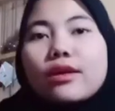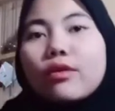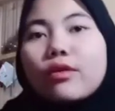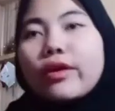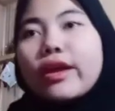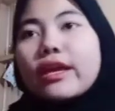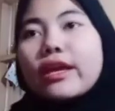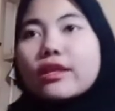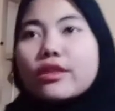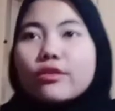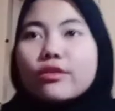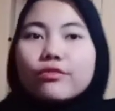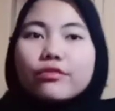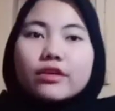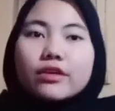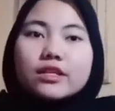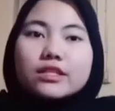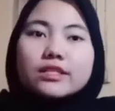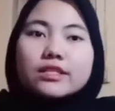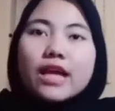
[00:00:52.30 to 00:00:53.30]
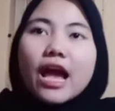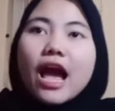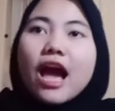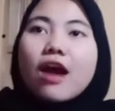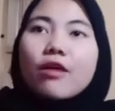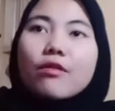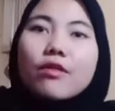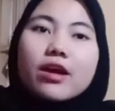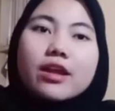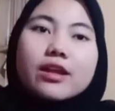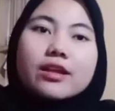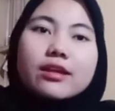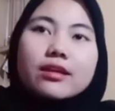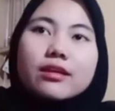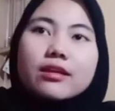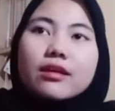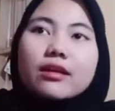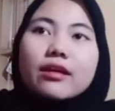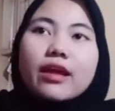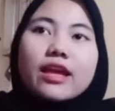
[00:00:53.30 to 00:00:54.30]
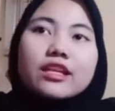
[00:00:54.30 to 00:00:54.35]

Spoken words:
Okay, the first I wanna